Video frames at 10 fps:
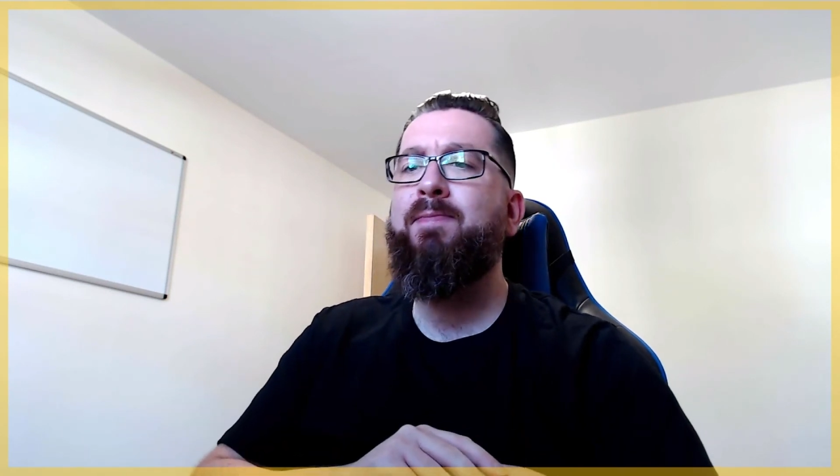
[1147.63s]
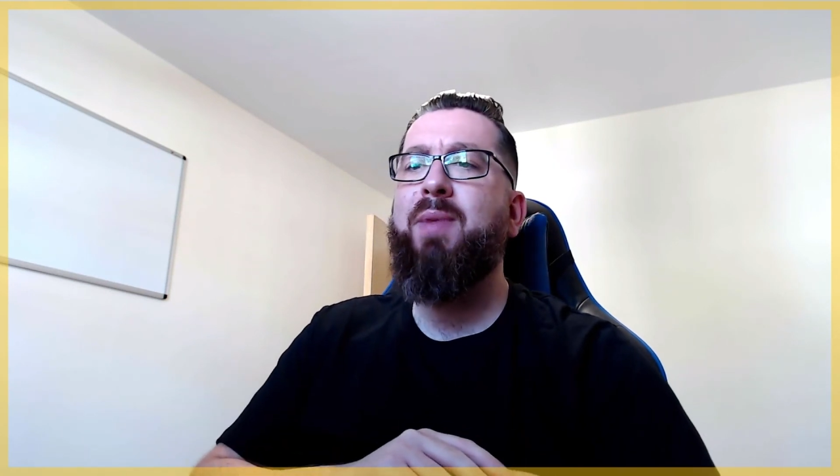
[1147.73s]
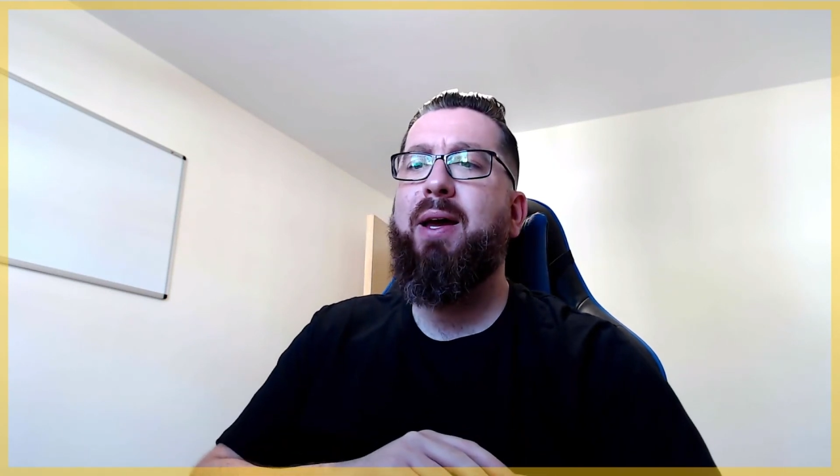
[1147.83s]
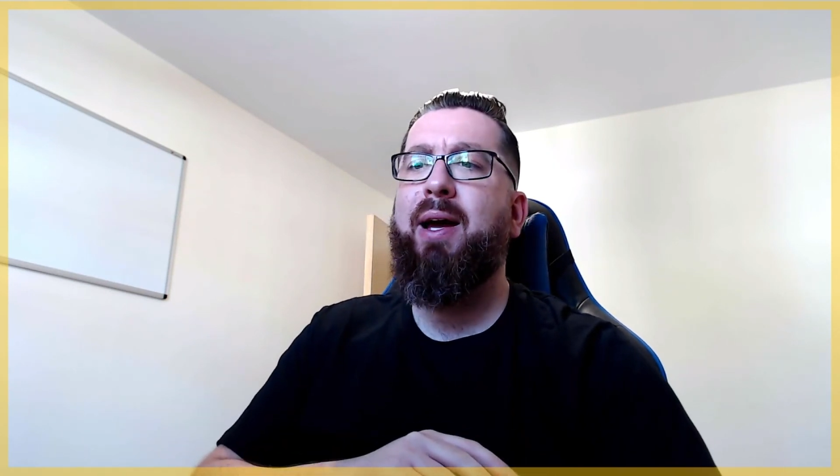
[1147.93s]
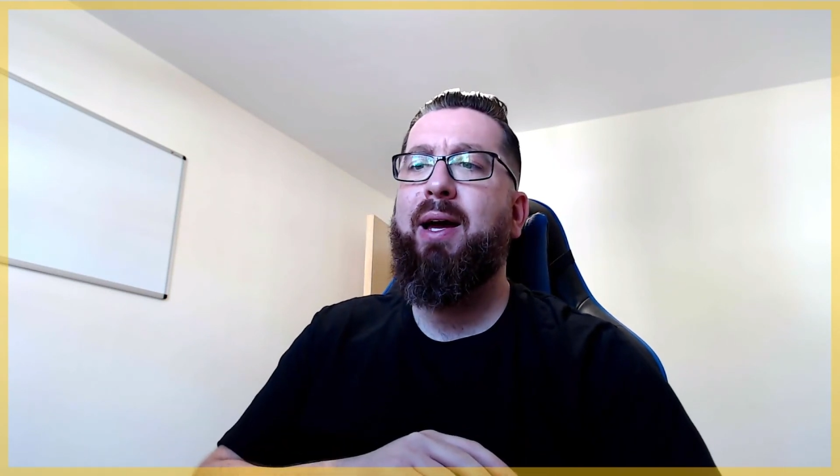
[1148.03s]

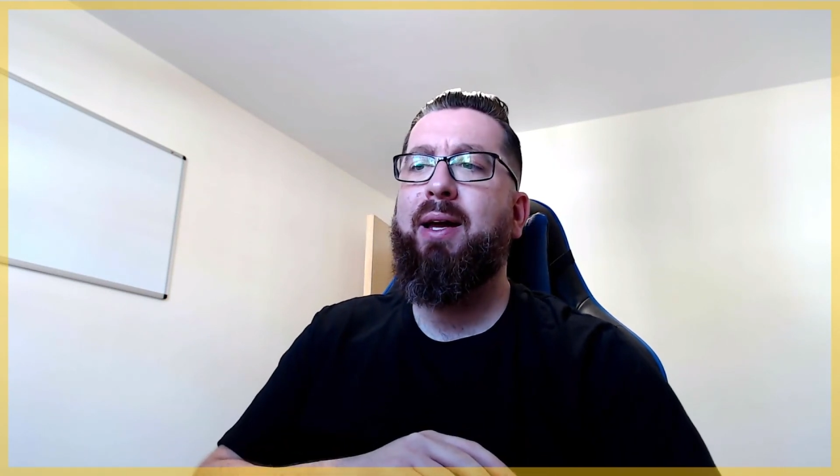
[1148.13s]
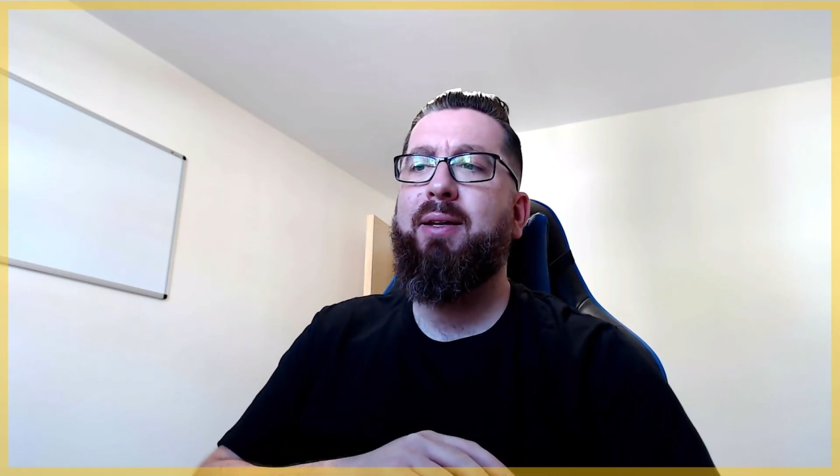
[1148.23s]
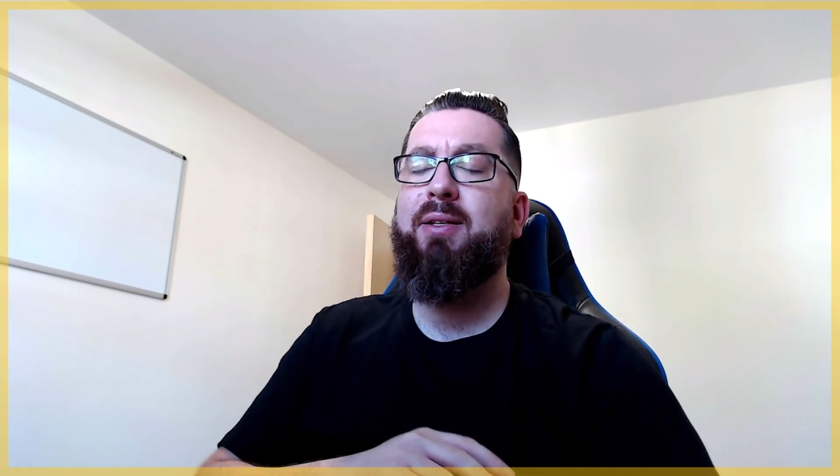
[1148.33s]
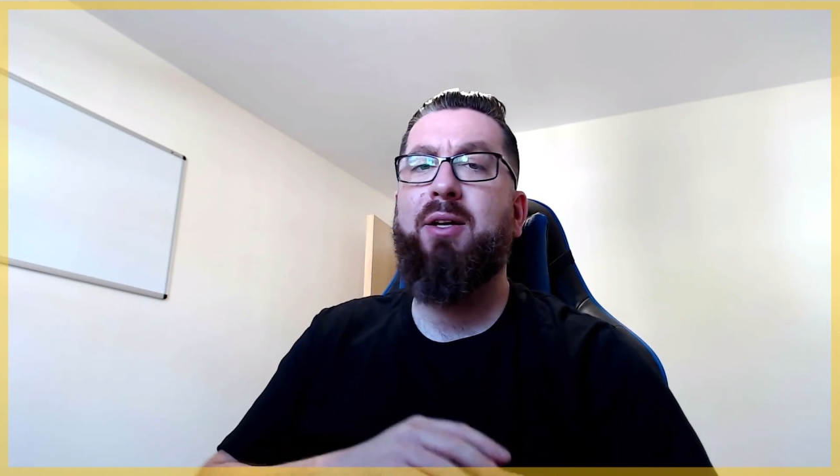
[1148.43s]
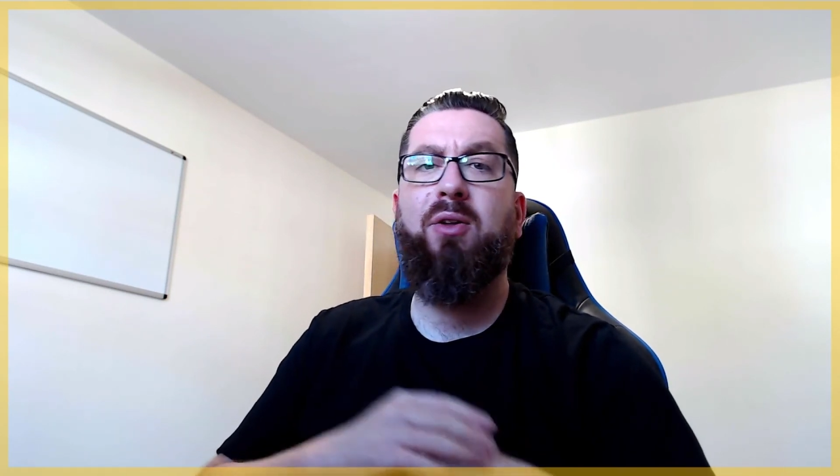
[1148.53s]
and
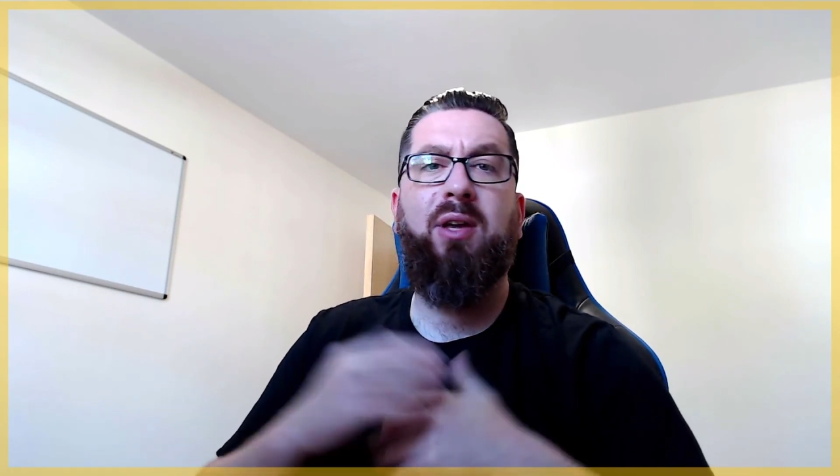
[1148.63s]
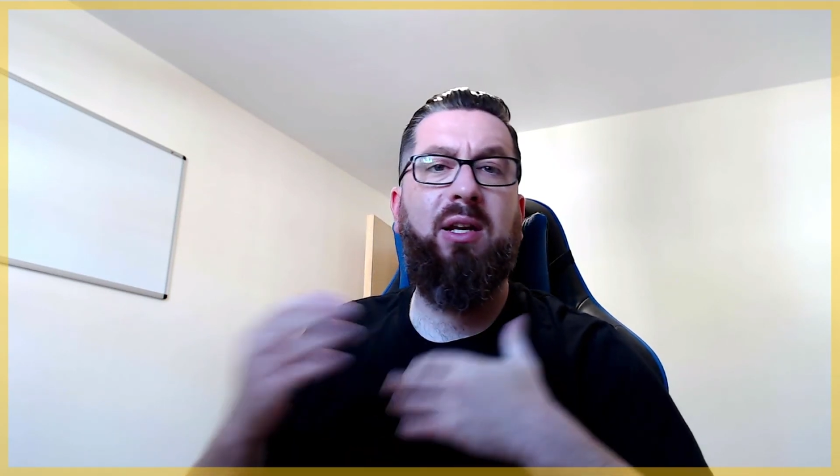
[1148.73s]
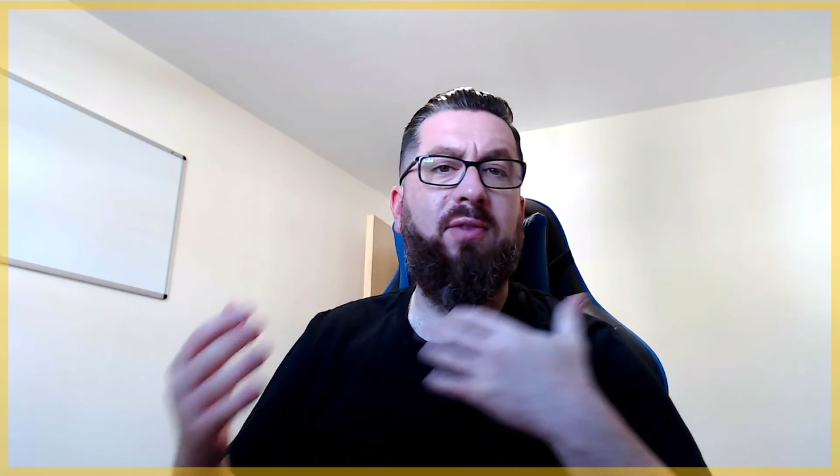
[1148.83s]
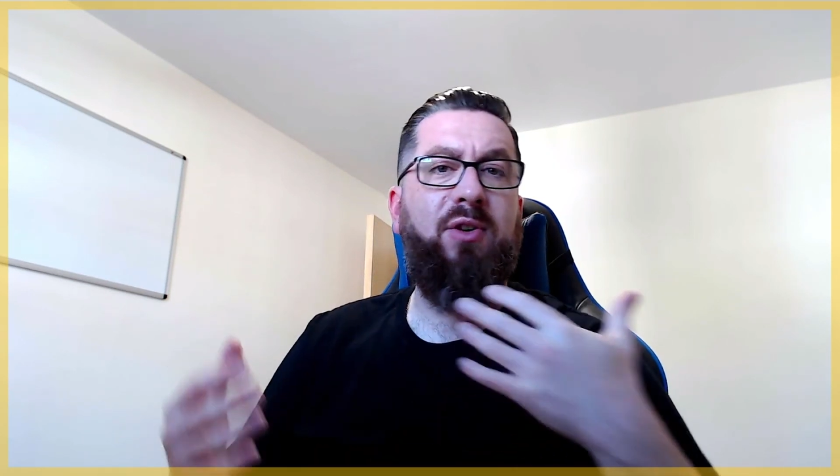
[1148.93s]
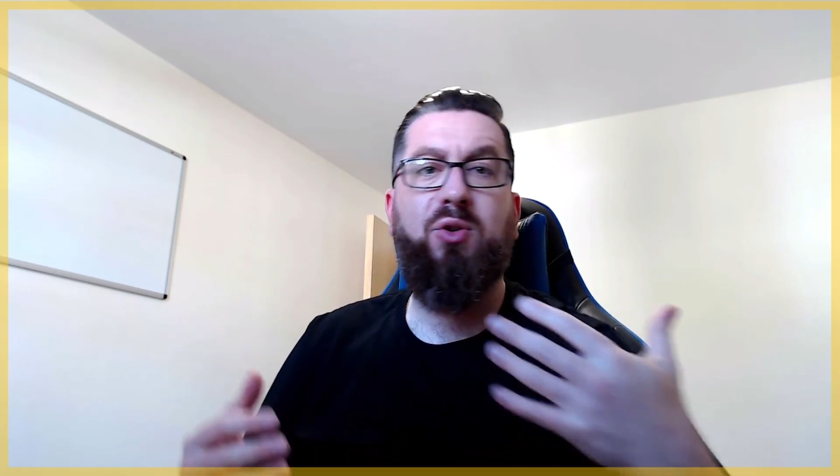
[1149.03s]
the individual